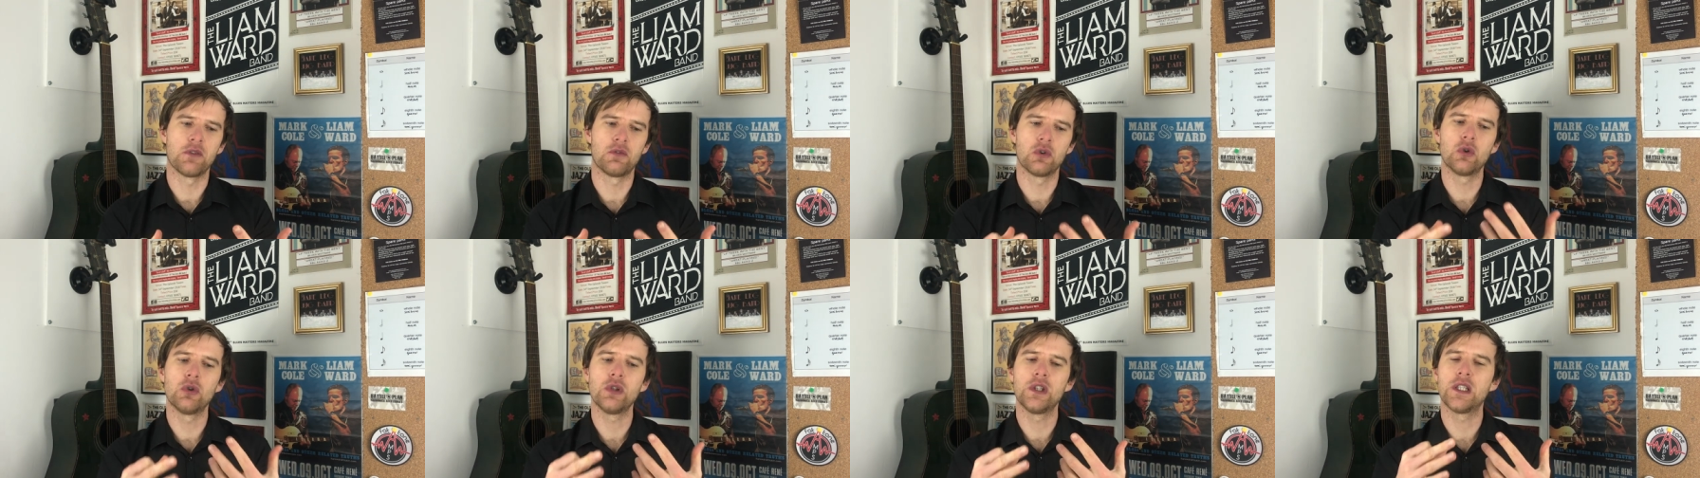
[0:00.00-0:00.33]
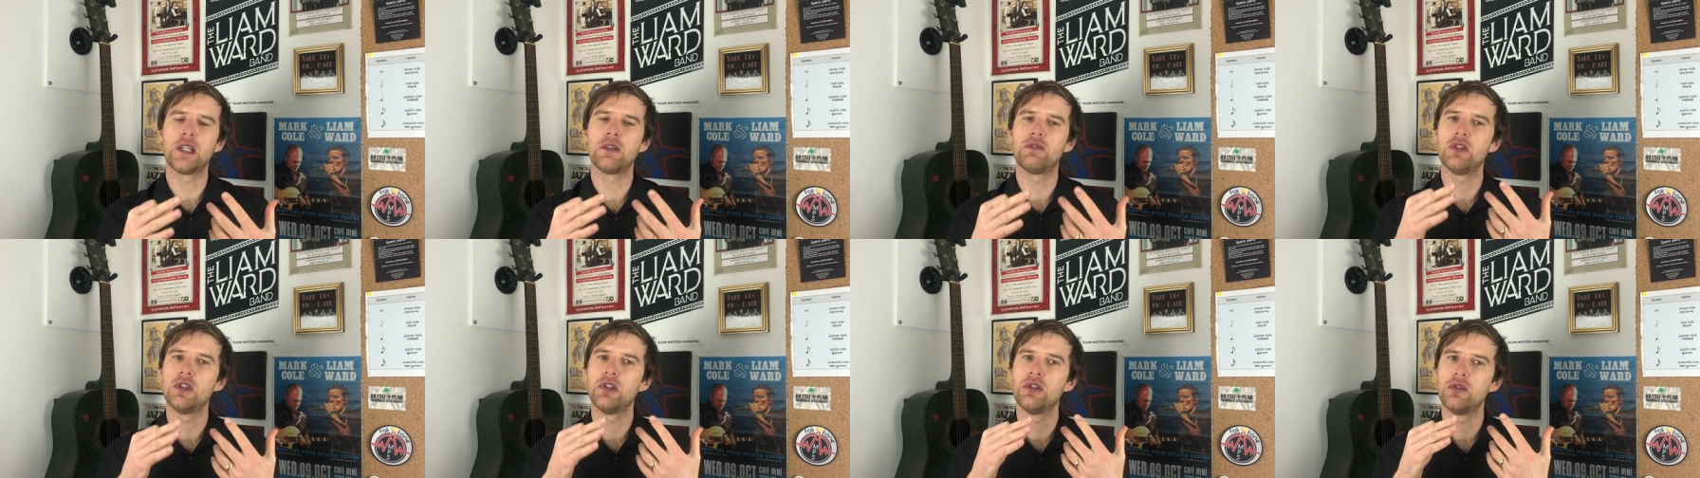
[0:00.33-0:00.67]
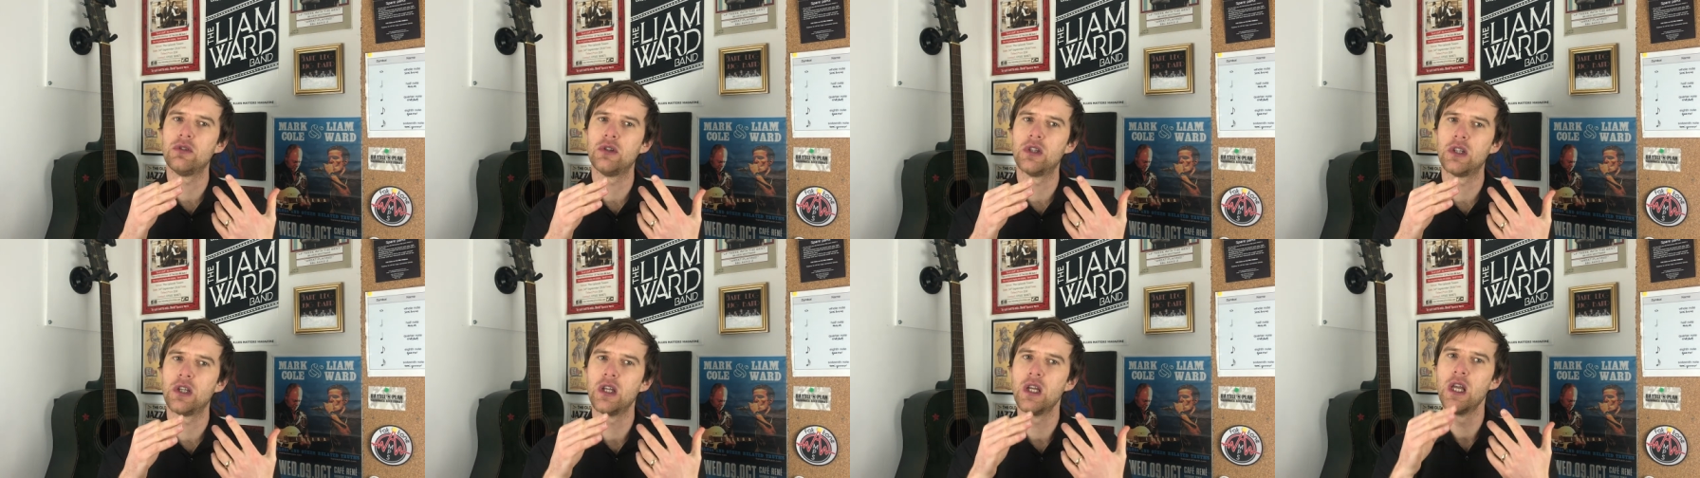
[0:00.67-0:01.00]
I've already given
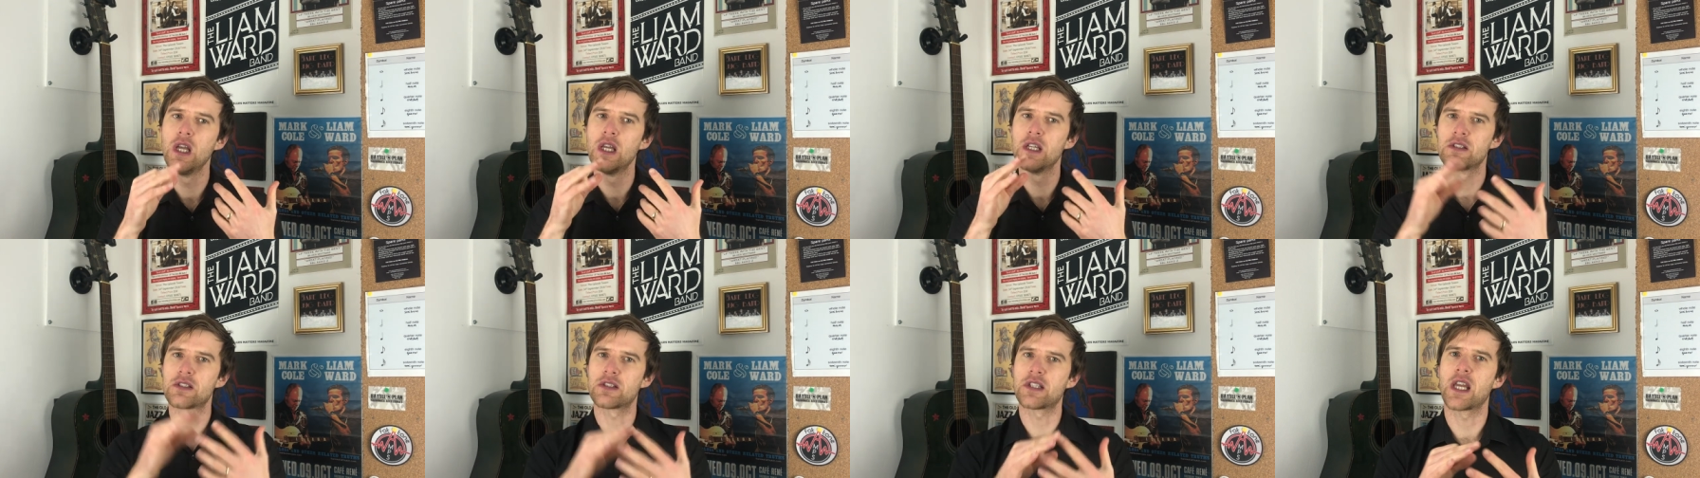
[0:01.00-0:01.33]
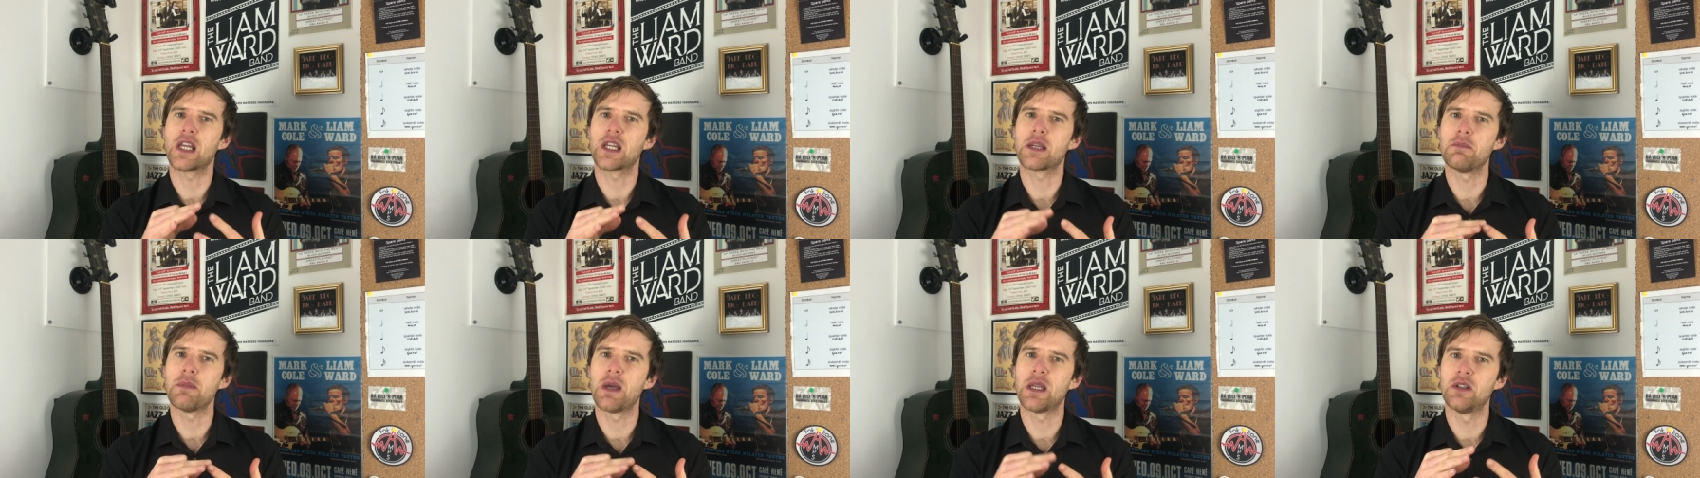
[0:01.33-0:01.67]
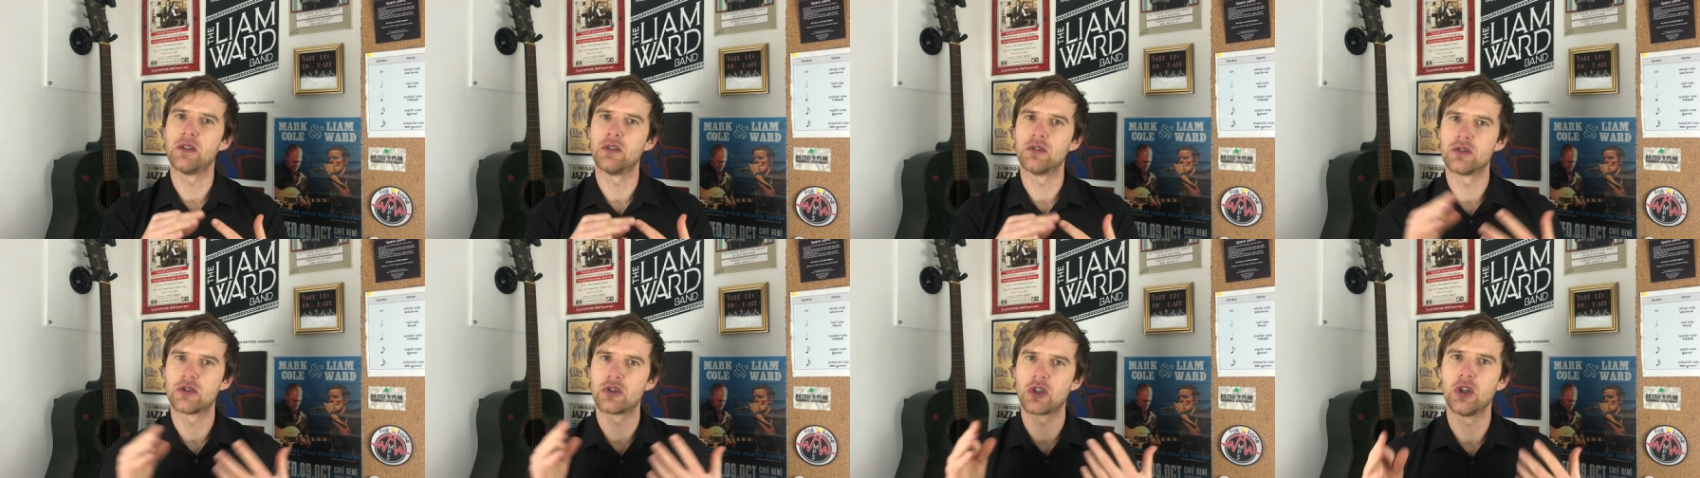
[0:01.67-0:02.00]
you the second
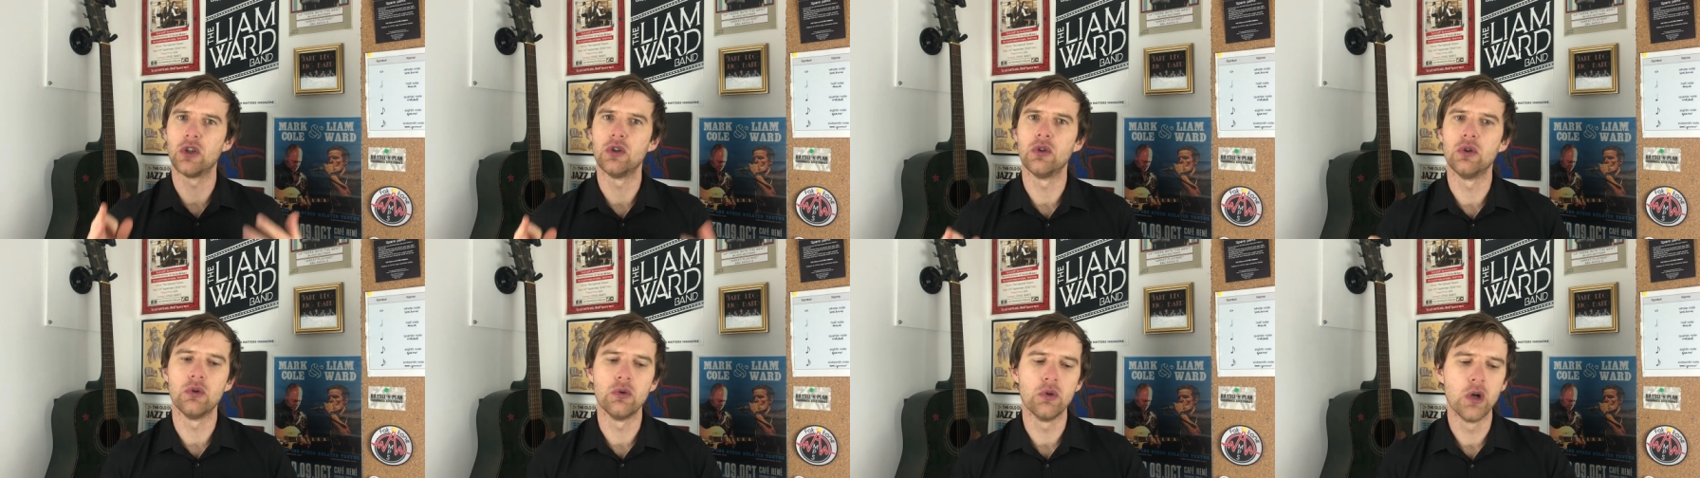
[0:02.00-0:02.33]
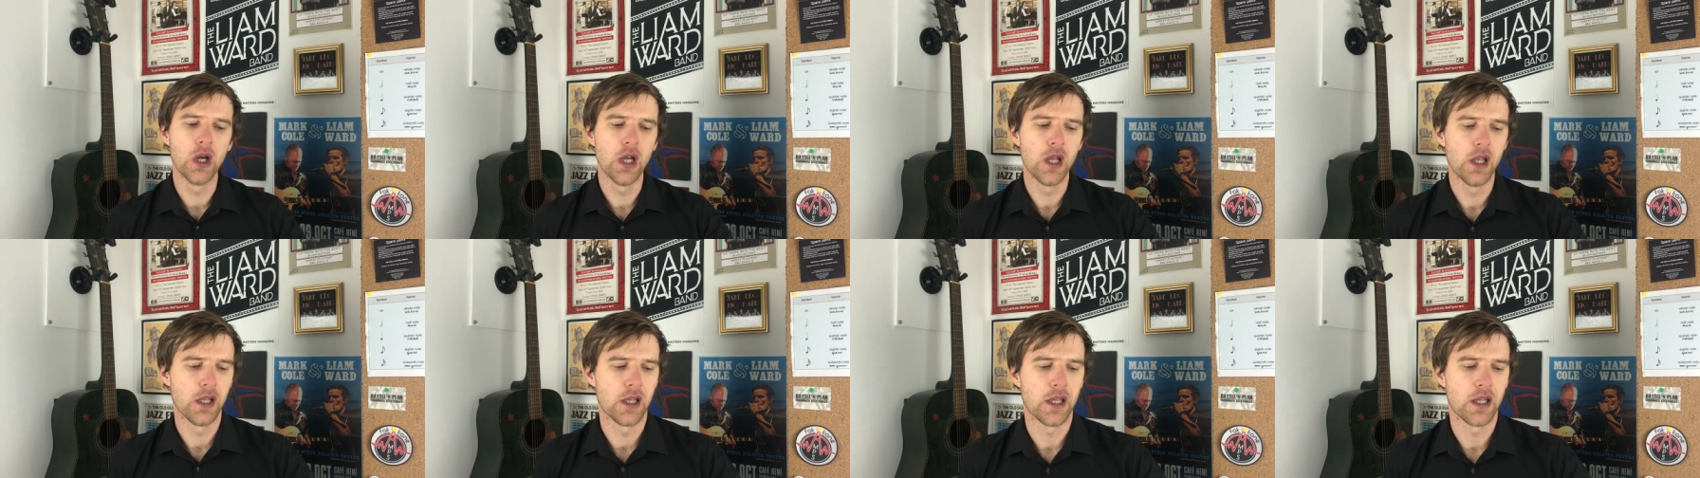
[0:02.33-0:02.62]
bend on two